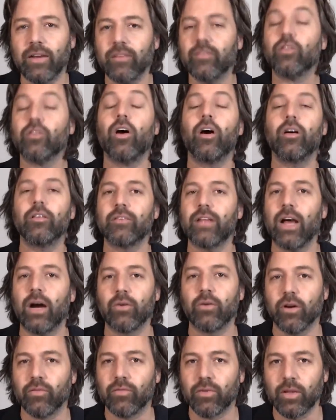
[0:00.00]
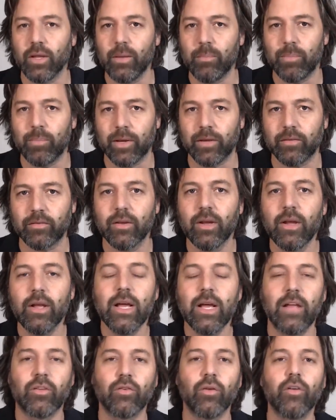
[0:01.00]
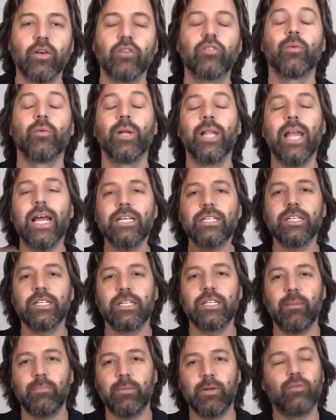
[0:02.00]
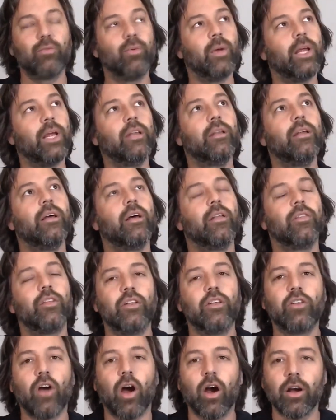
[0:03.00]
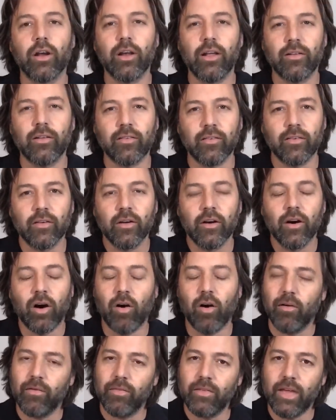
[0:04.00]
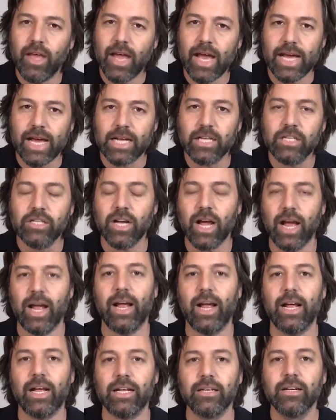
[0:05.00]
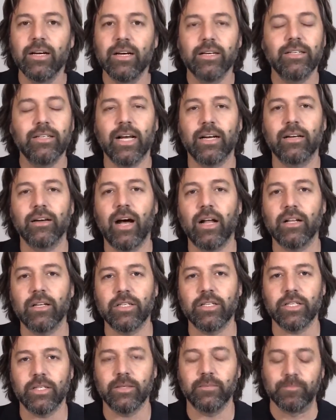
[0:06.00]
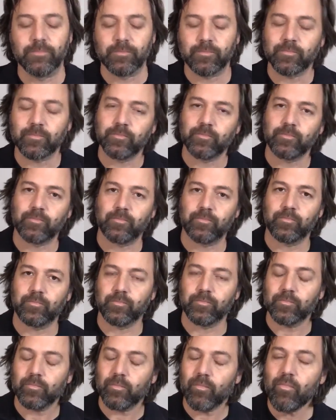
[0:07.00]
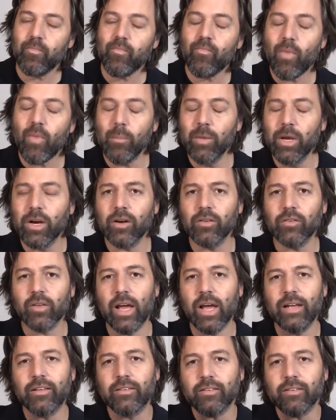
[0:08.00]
that is tossed out of Olympus. And so there's a relationship between the darkness on the edge and technology. Because